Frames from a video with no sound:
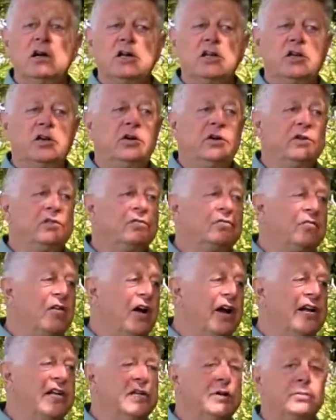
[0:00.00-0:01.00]
You can
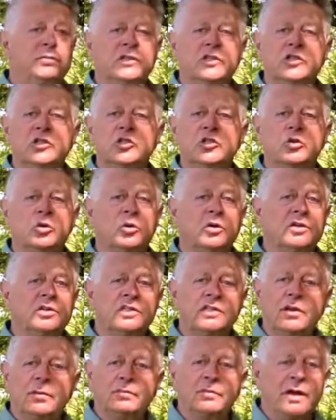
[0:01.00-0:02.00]
find them in stores.
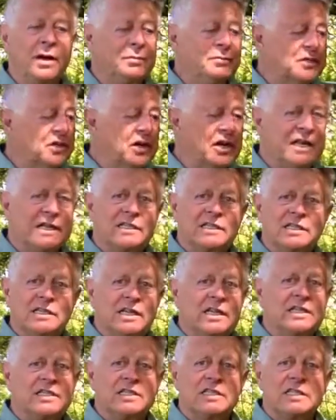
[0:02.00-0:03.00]
Sometimes they're like
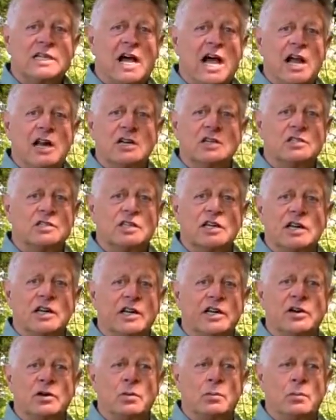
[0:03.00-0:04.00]
$6 in a
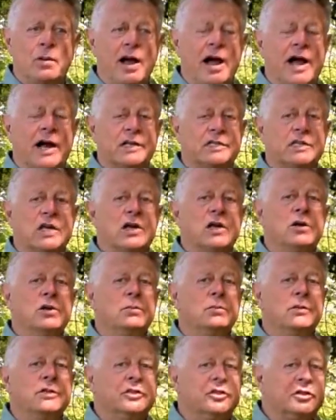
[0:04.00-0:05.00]
little box.
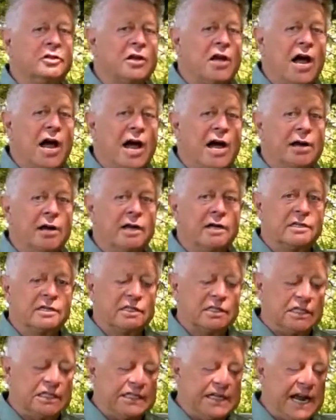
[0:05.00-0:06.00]
But you gotta
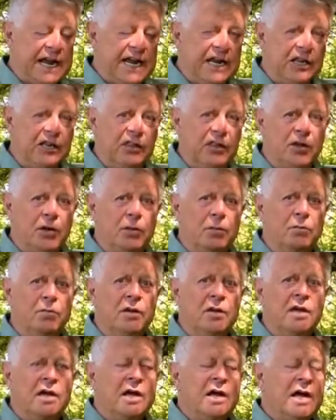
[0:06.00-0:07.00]
stake them,
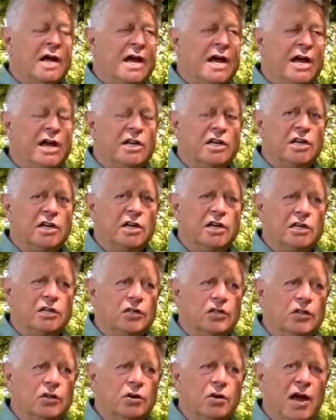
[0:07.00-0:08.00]
and
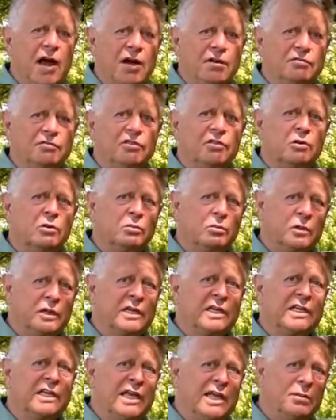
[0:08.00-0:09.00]
you have to
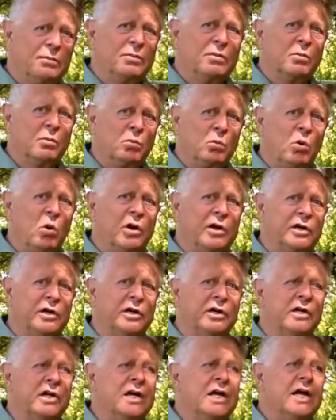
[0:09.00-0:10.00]
really keep them
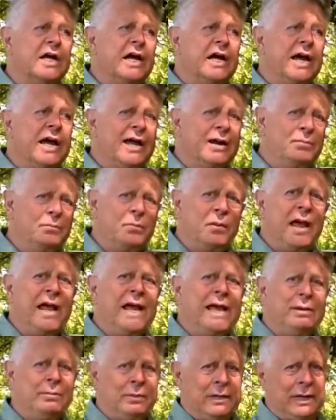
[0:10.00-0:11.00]
watered and
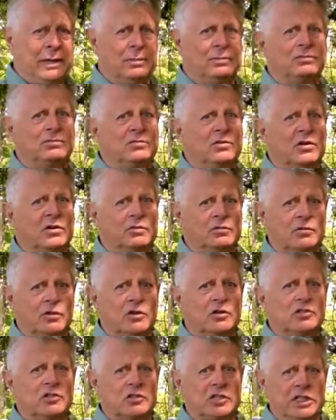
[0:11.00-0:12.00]
baby them for a
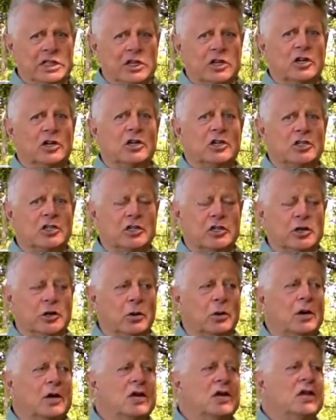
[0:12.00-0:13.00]
1st year or
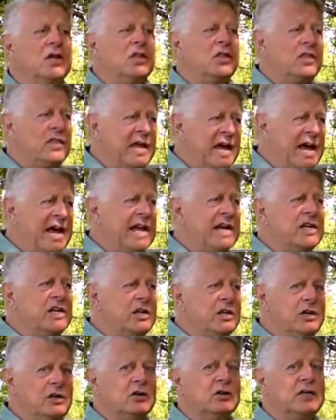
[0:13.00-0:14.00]
2. Then
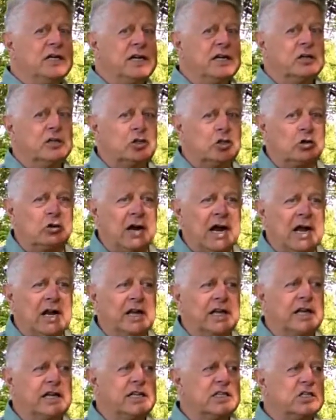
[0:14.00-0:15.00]
you'll need a
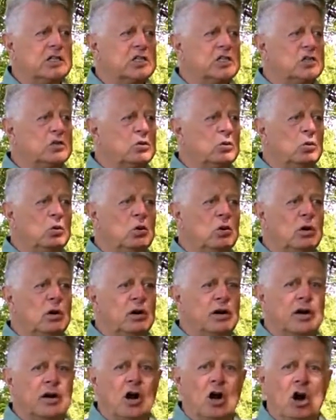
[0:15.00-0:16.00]
trellis
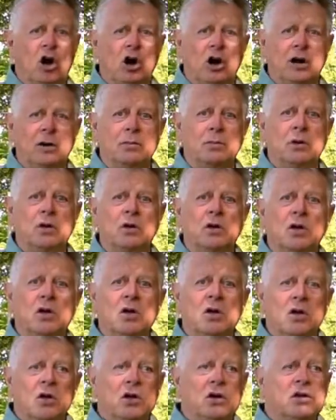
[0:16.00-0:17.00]
or an arbor,
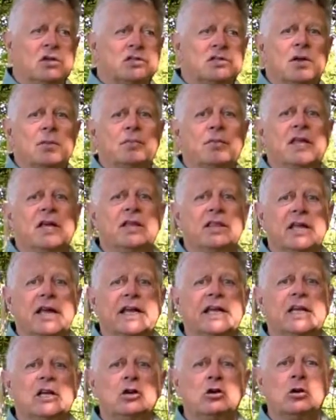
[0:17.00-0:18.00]
something they
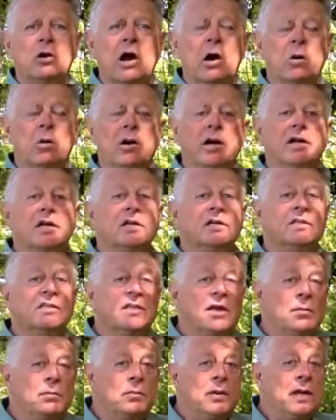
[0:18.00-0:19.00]
can grow on.
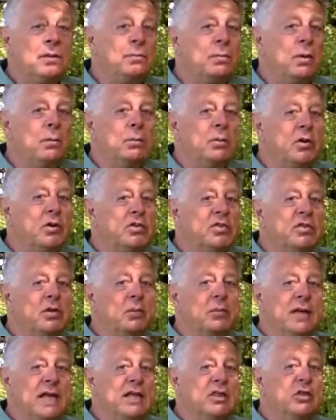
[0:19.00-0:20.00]
Some people put
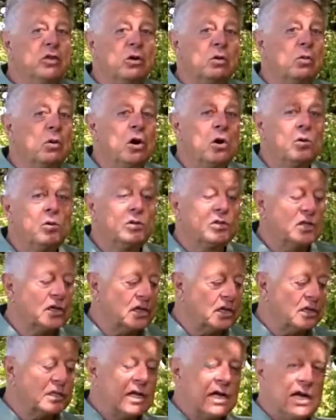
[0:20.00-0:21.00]
them in their
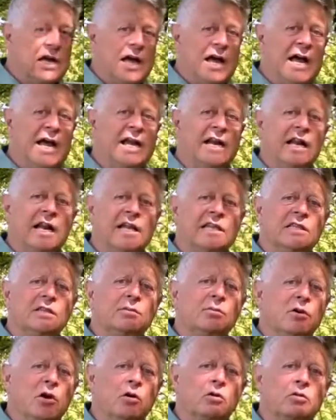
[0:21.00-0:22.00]
roses and let
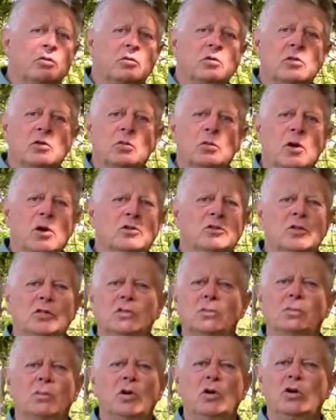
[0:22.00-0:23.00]
them go through the roses.
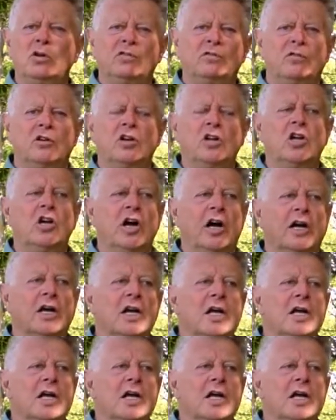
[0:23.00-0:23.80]
Beautiful look.